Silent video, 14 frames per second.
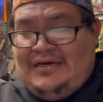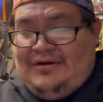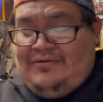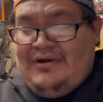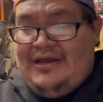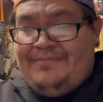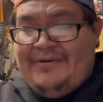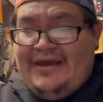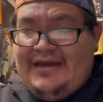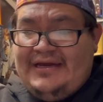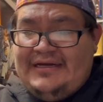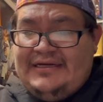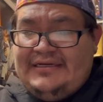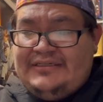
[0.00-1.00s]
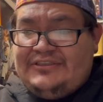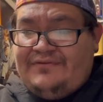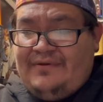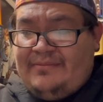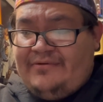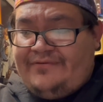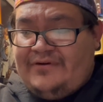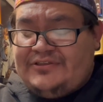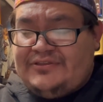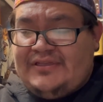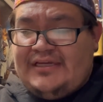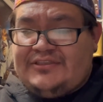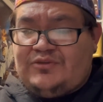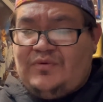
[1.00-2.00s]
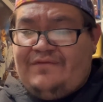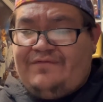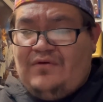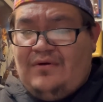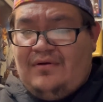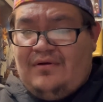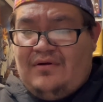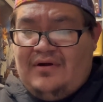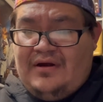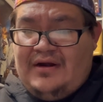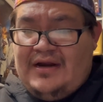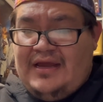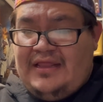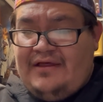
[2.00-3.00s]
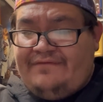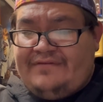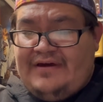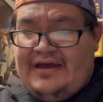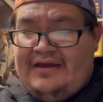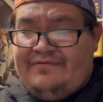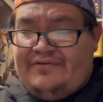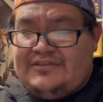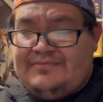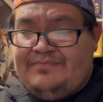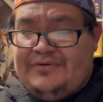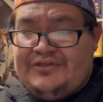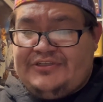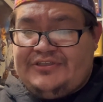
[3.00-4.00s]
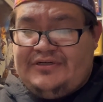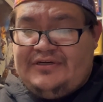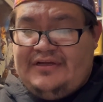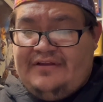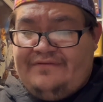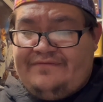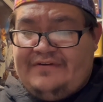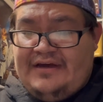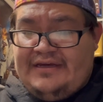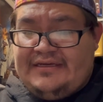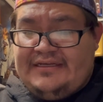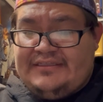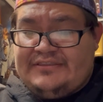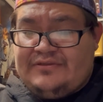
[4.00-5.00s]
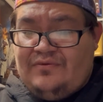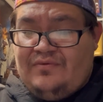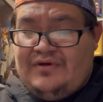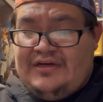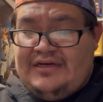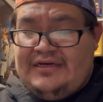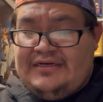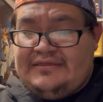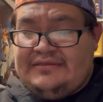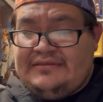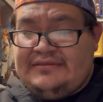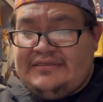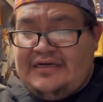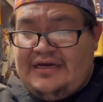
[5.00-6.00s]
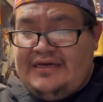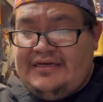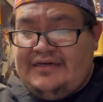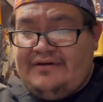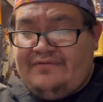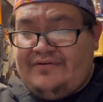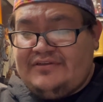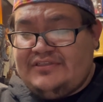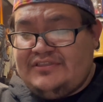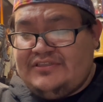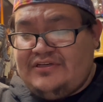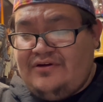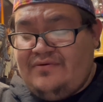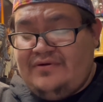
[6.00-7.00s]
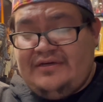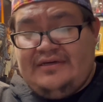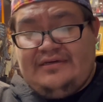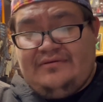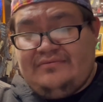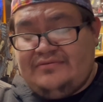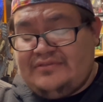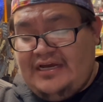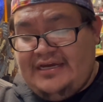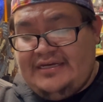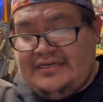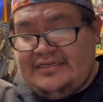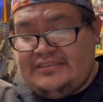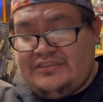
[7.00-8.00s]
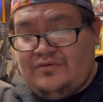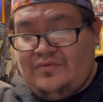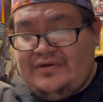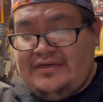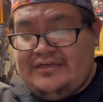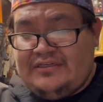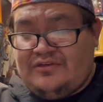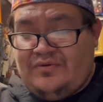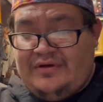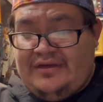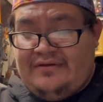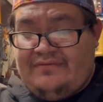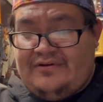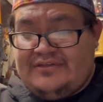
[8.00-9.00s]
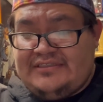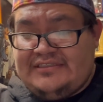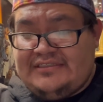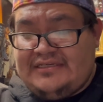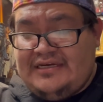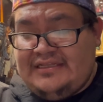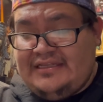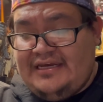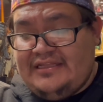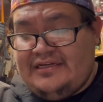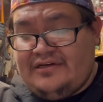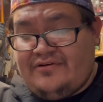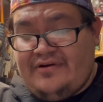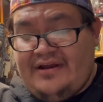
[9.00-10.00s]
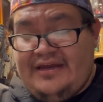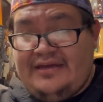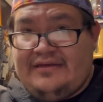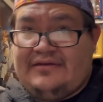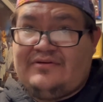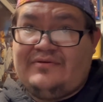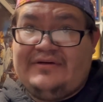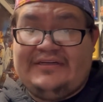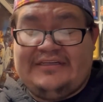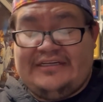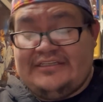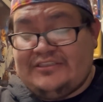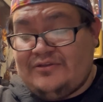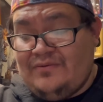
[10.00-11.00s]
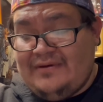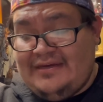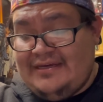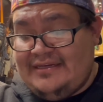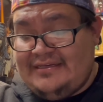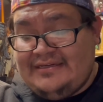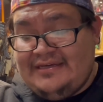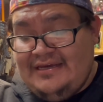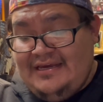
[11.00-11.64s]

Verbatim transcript: Rampage, November 1st, 2024. LFI versus Butcher. LFI gets the win. Taya versus Zoe. Taya gets the win. Queen versus Layla Gray. Queen gets the win.